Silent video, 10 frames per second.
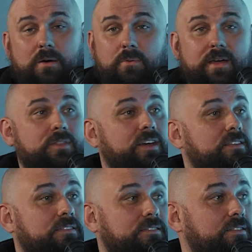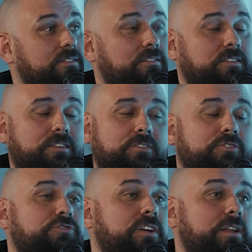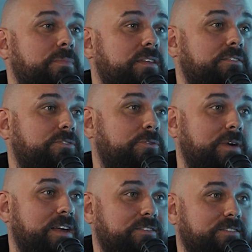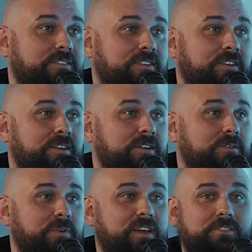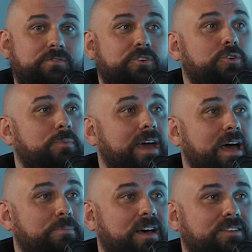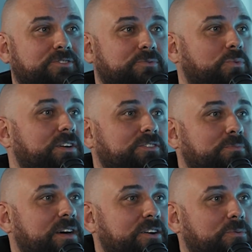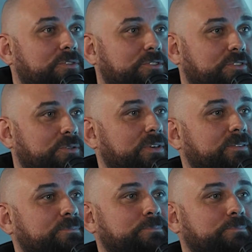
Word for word: Without that consistency, your training methods don't matter, because if you're going to be haphazard, what does it matter what you're doing?